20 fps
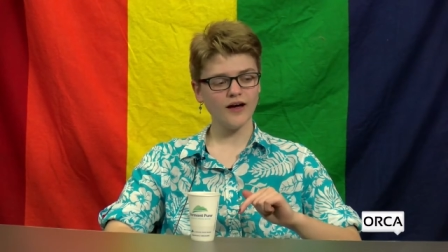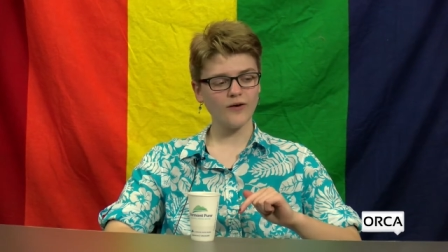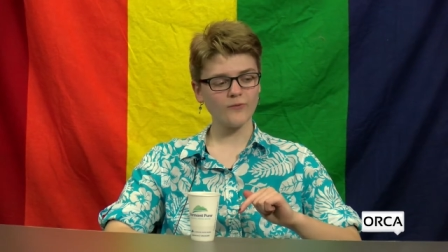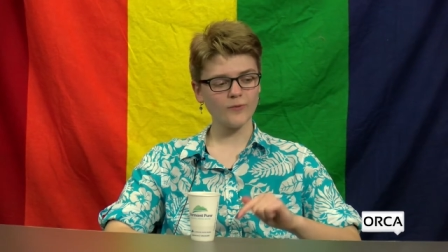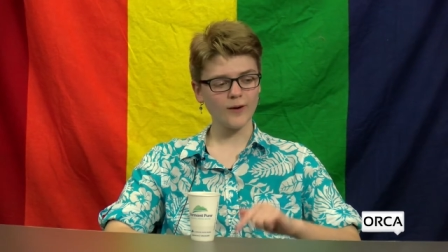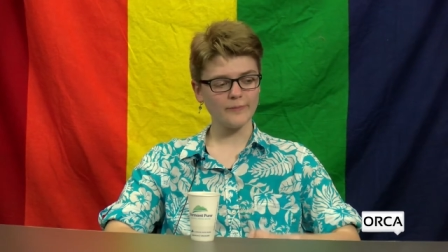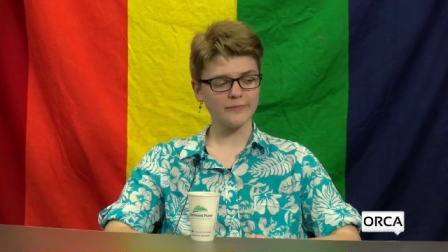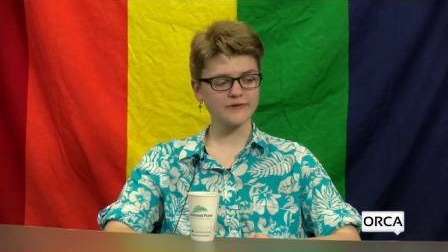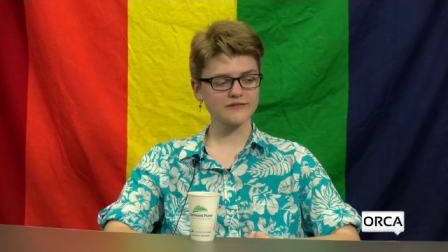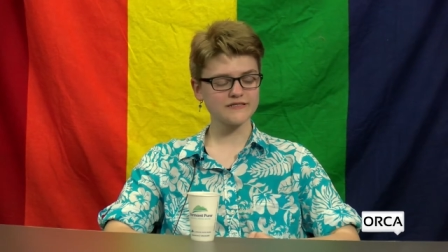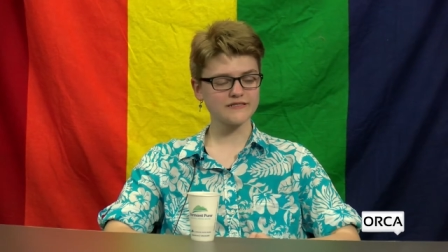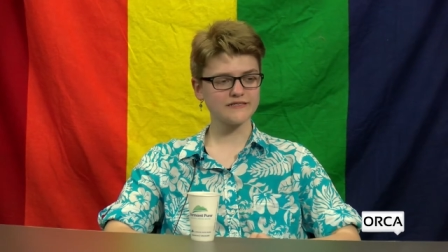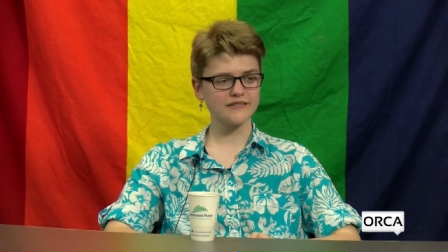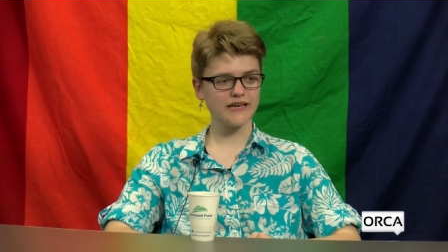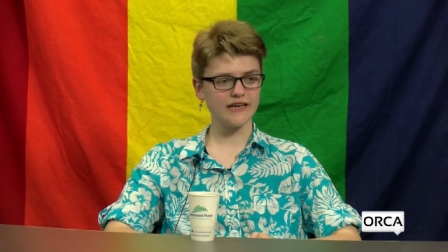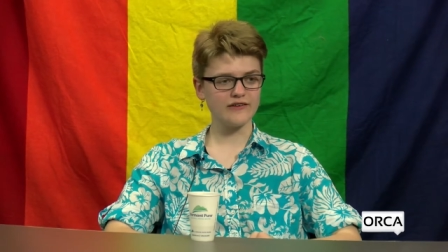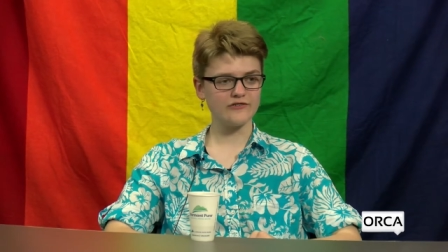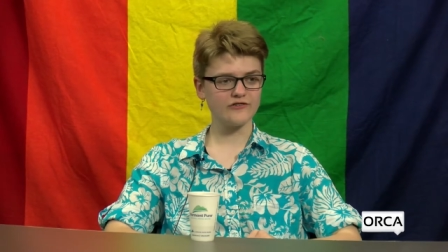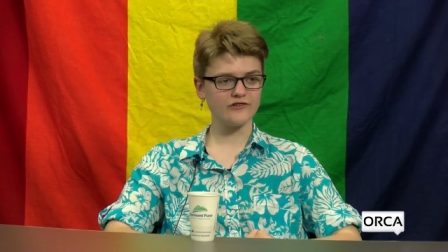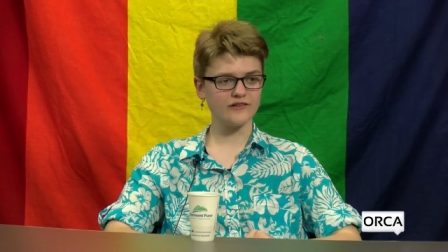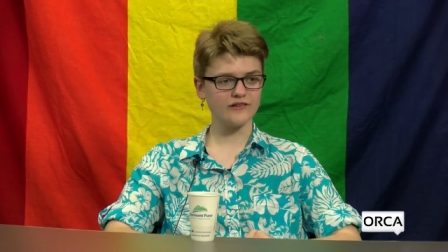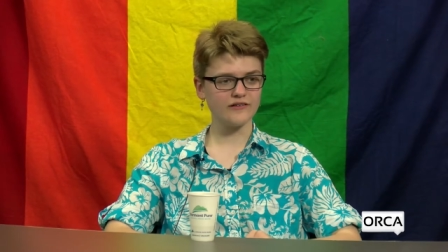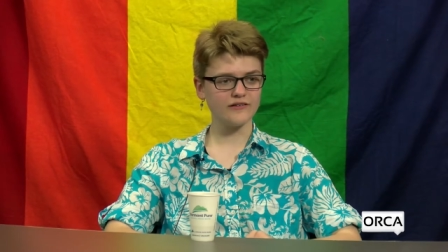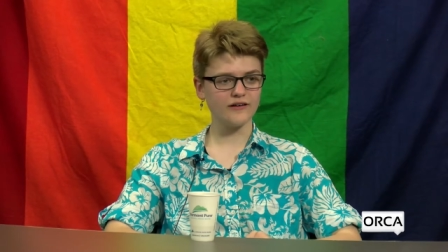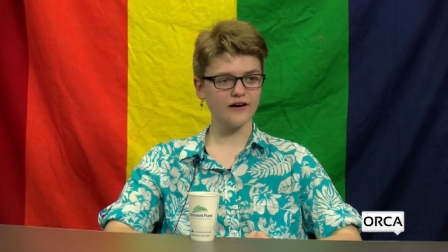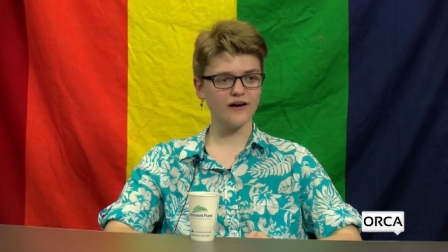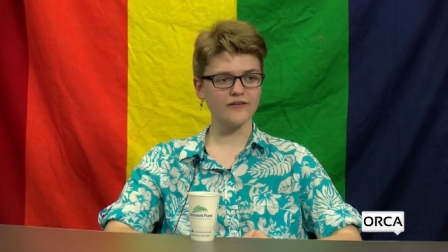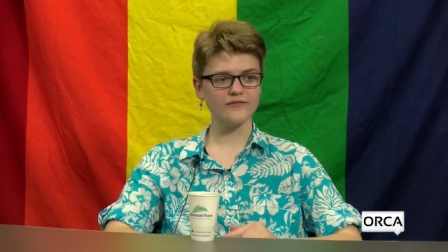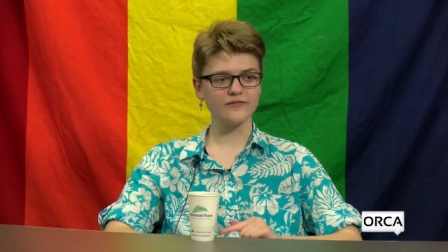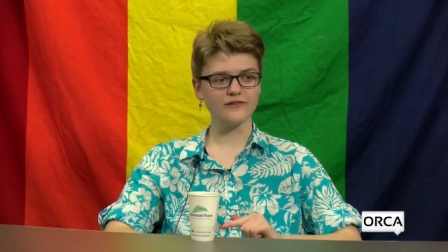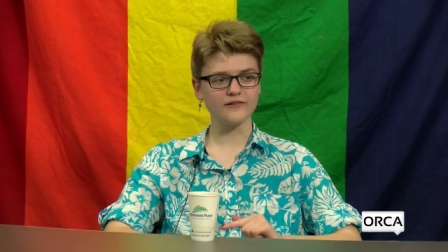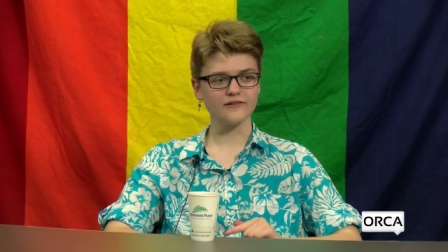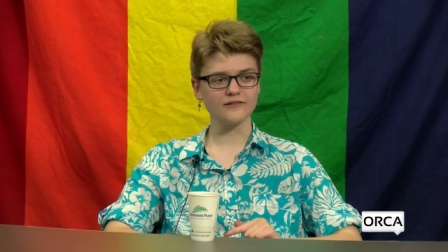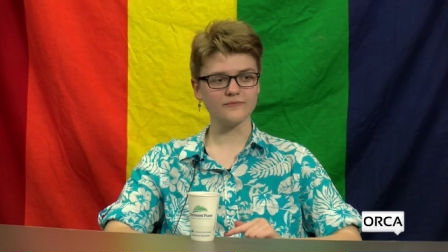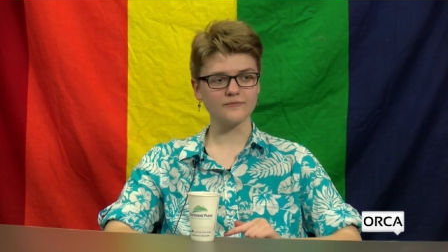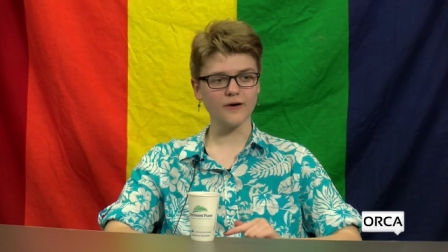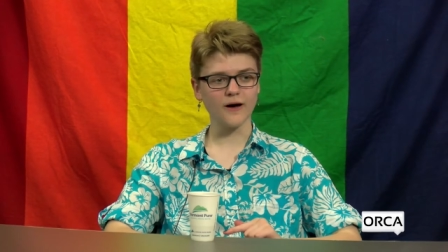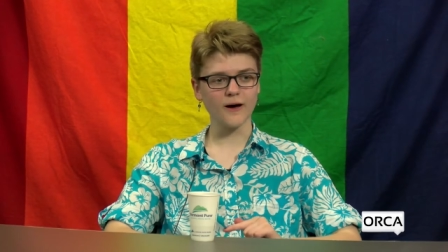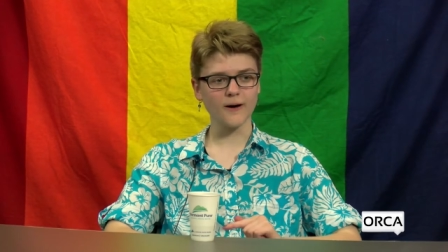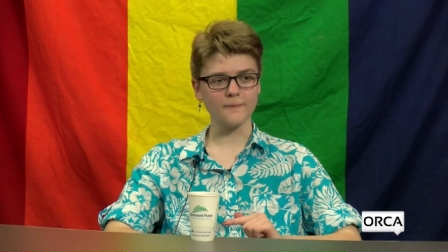representation of a
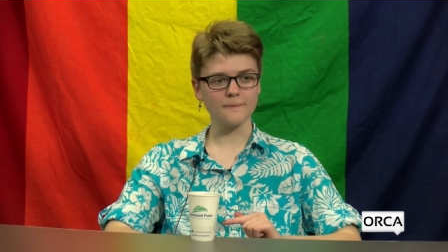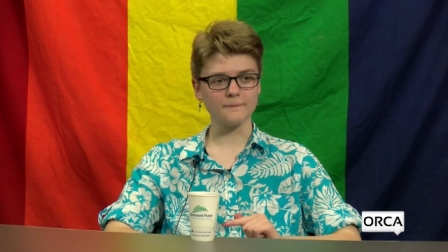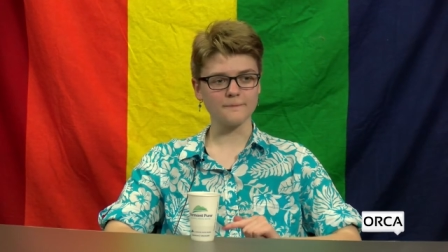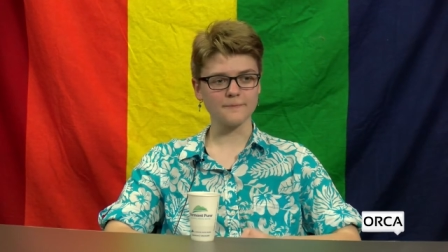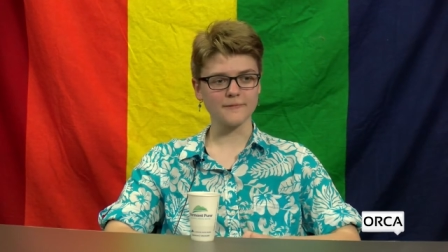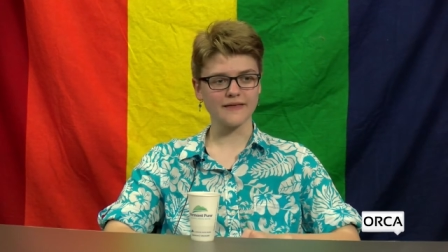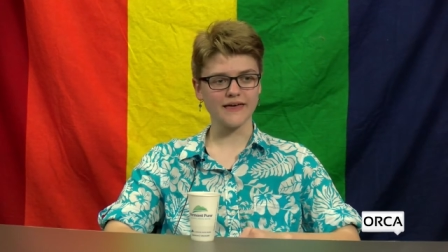um,